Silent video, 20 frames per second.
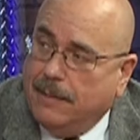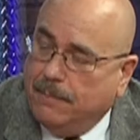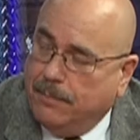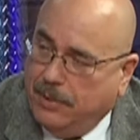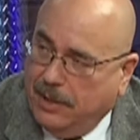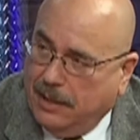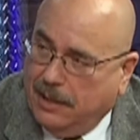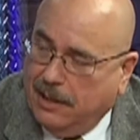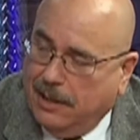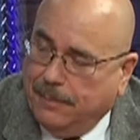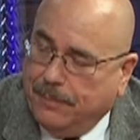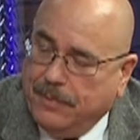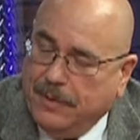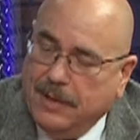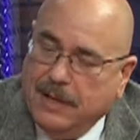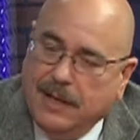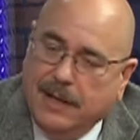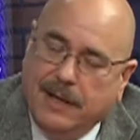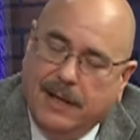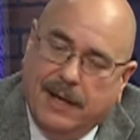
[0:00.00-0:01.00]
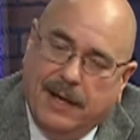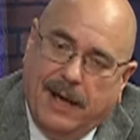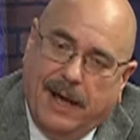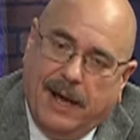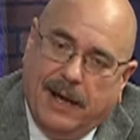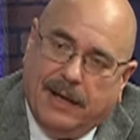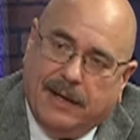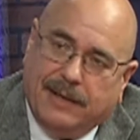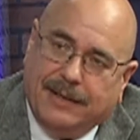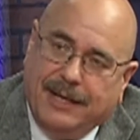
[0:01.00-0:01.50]
pickup
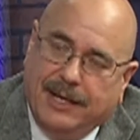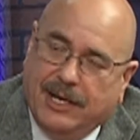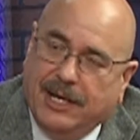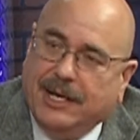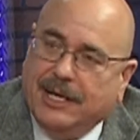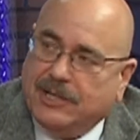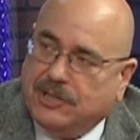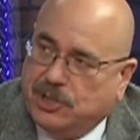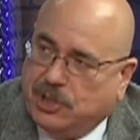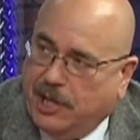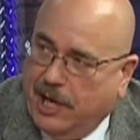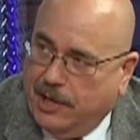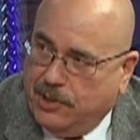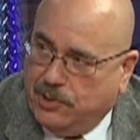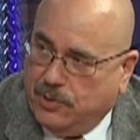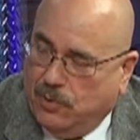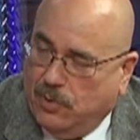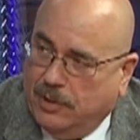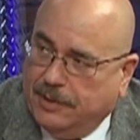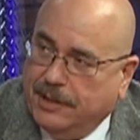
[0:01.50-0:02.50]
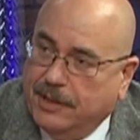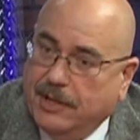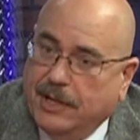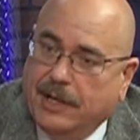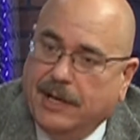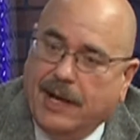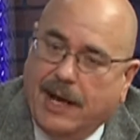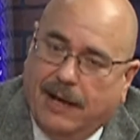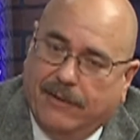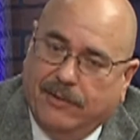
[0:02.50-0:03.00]
and getting it scheduled and
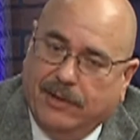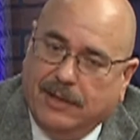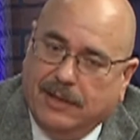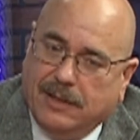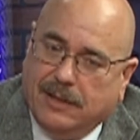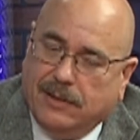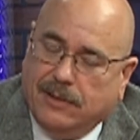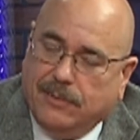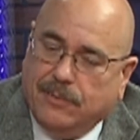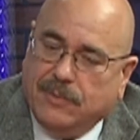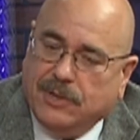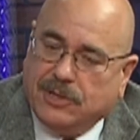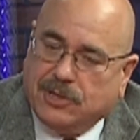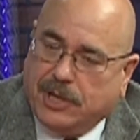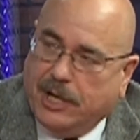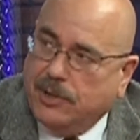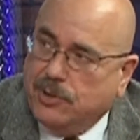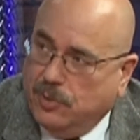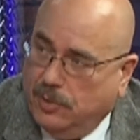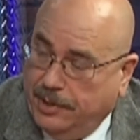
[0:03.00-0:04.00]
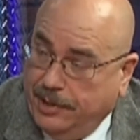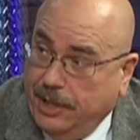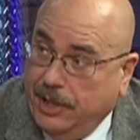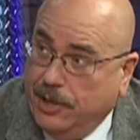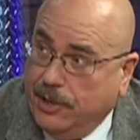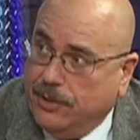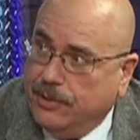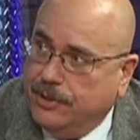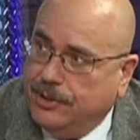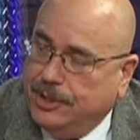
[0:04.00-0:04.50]
then having the, the schedule
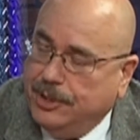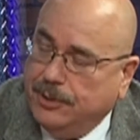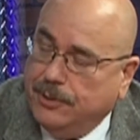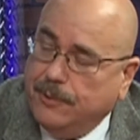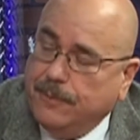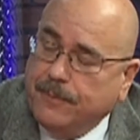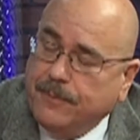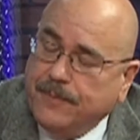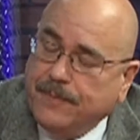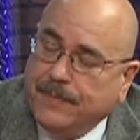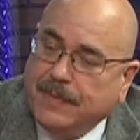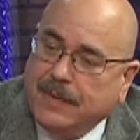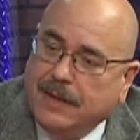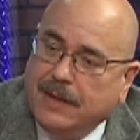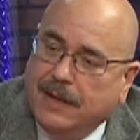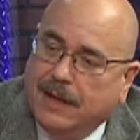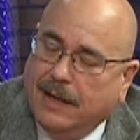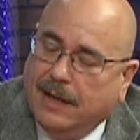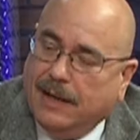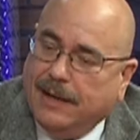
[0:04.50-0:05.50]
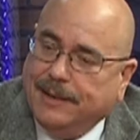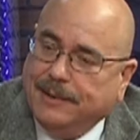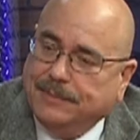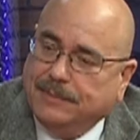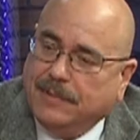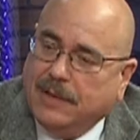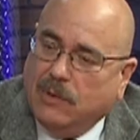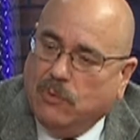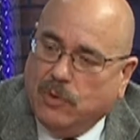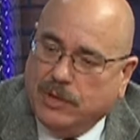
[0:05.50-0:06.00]
adhered to. Uh,
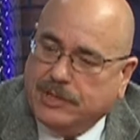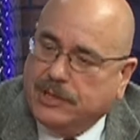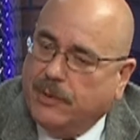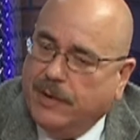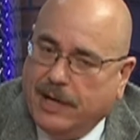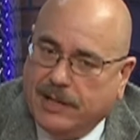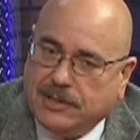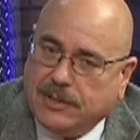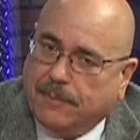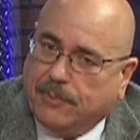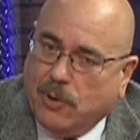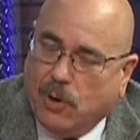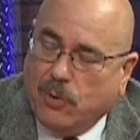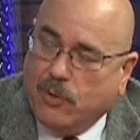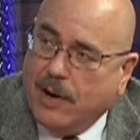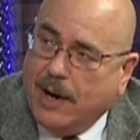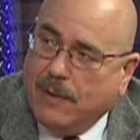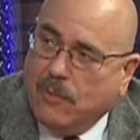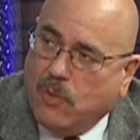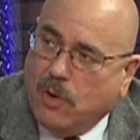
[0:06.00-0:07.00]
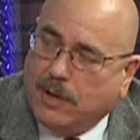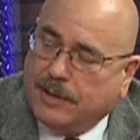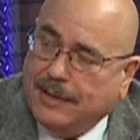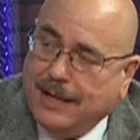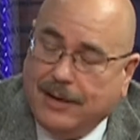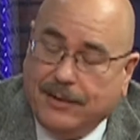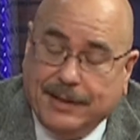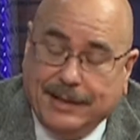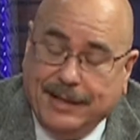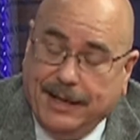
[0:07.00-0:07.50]
Rizzo has a program worked
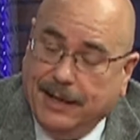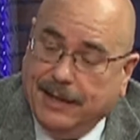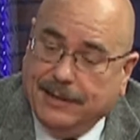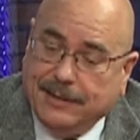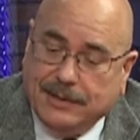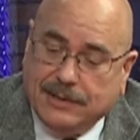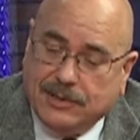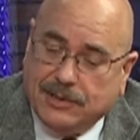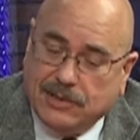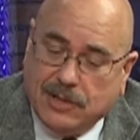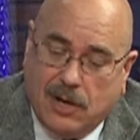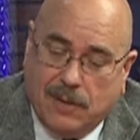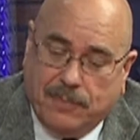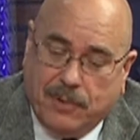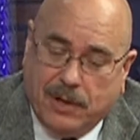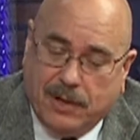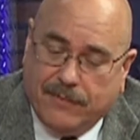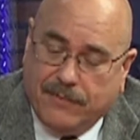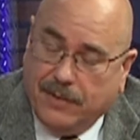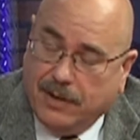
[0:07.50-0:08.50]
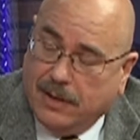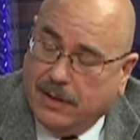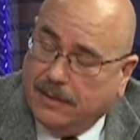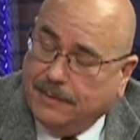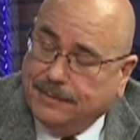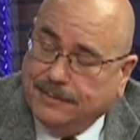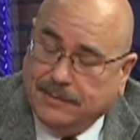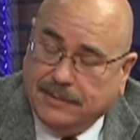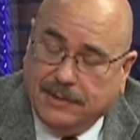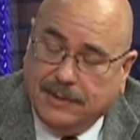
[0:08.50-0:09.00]
out again. This is all part of their
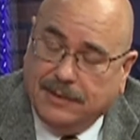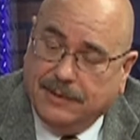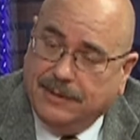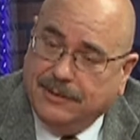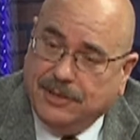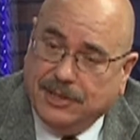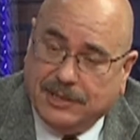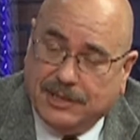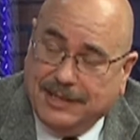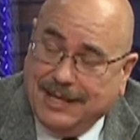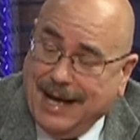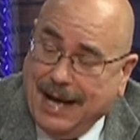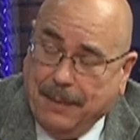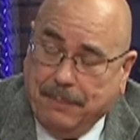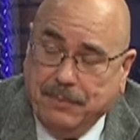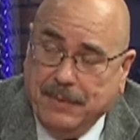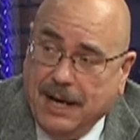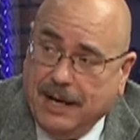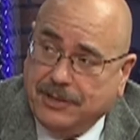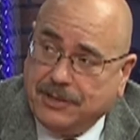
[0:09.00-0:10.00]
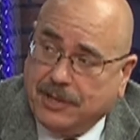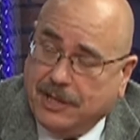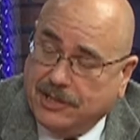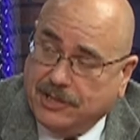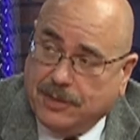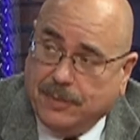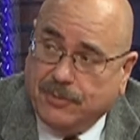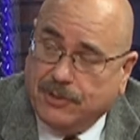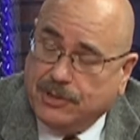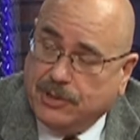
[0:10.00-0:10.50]
just top-notch
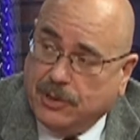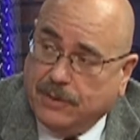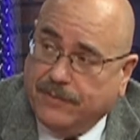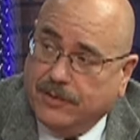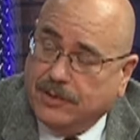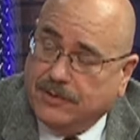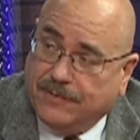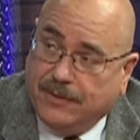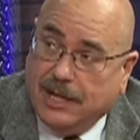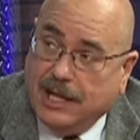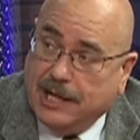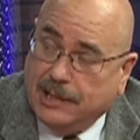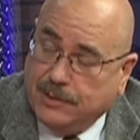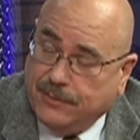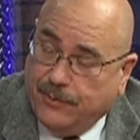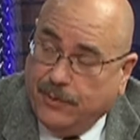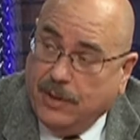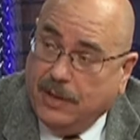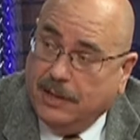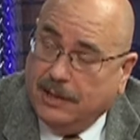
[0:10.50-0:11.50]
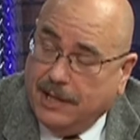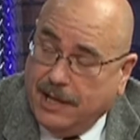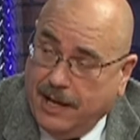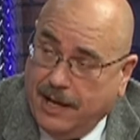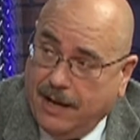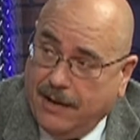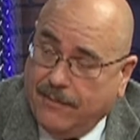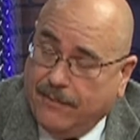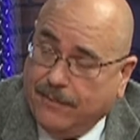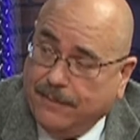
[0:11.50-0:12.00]
customer service philosophy that they have.